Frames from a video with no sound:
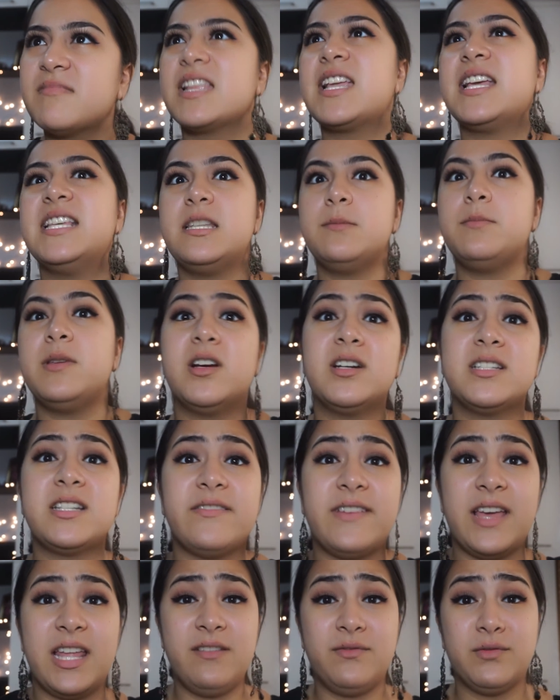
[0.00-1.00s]
Is it because I've
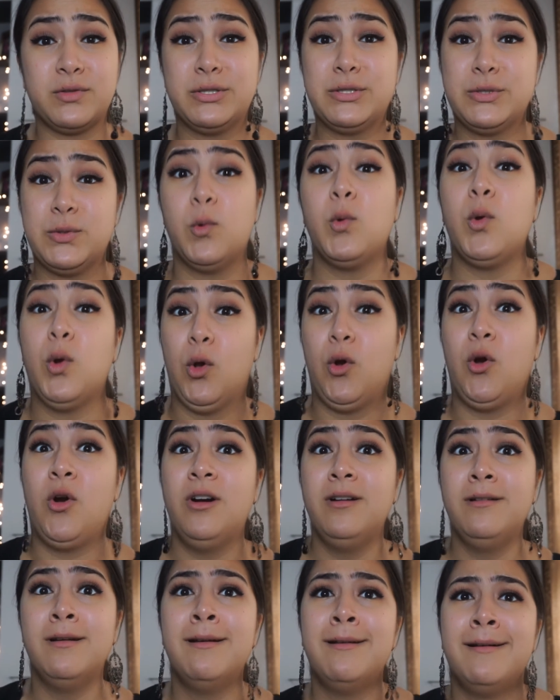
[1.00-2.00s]
had it for so
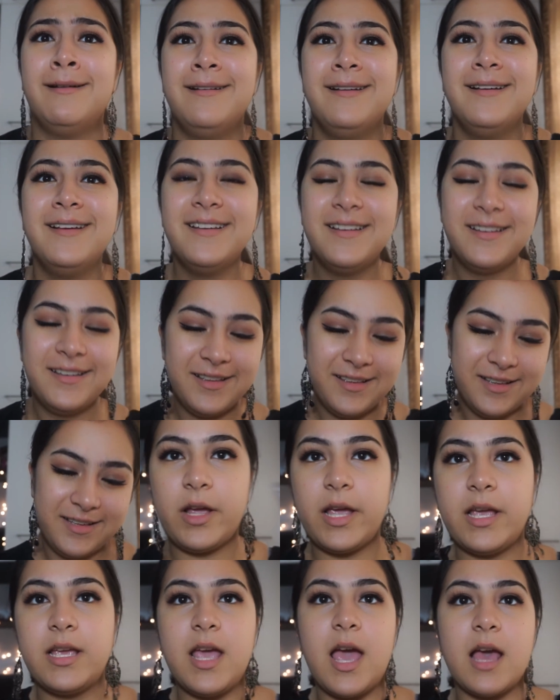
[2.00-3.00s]
long?
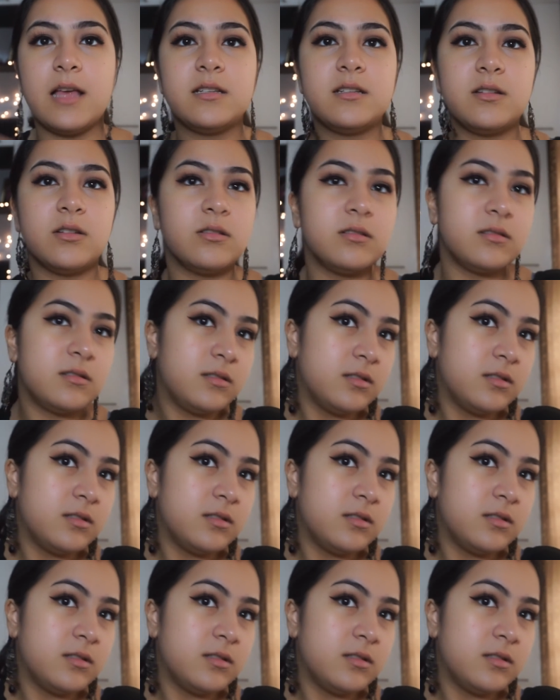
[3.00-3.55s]
Okay, yeah, so